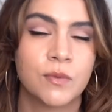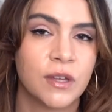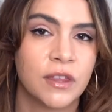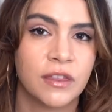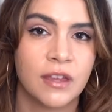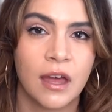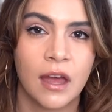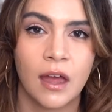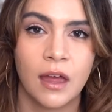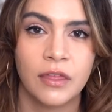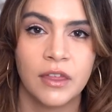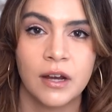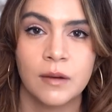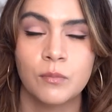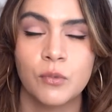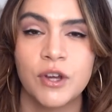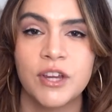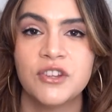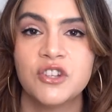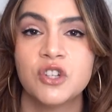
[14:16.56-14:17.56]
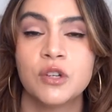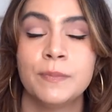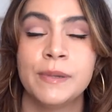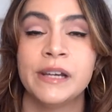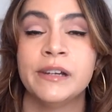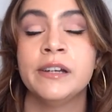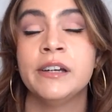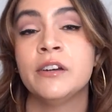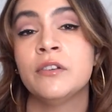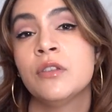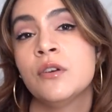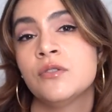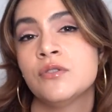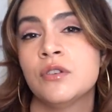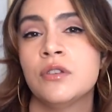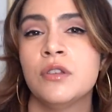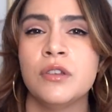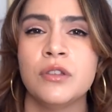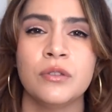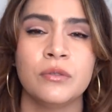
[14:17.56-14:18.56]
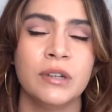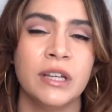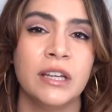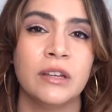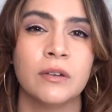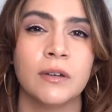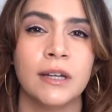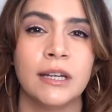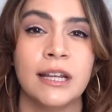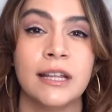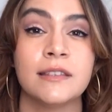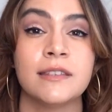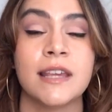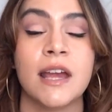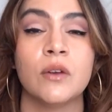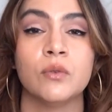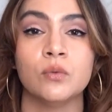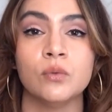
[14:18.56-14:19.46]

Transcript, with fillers: with uh, their moisture barrier, those are the three ingredients that